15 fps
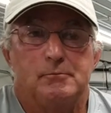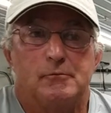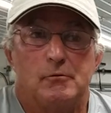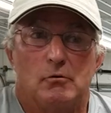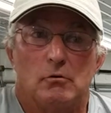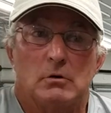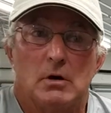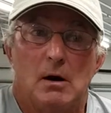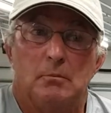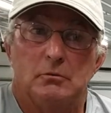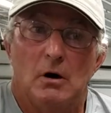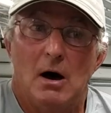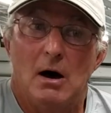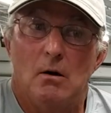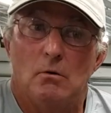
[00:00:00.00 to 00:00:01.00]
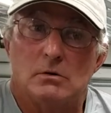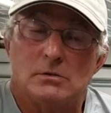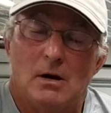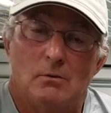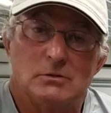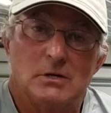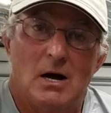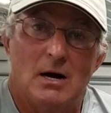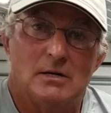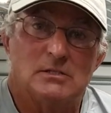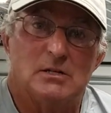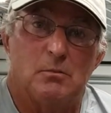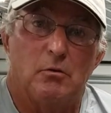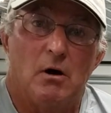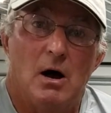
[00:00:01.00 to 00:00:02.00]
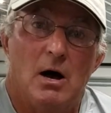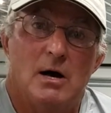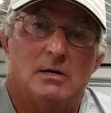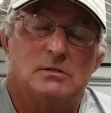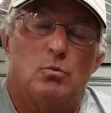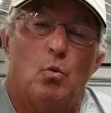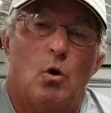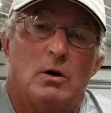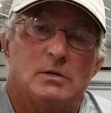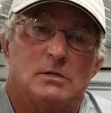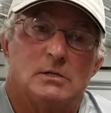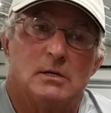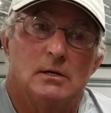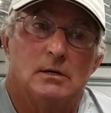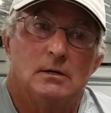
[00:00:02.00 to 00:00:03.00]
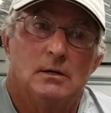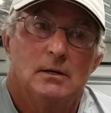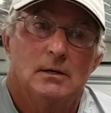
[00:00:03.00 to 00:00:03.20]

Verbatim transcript: for a couple of hours and I was kind of surprised once the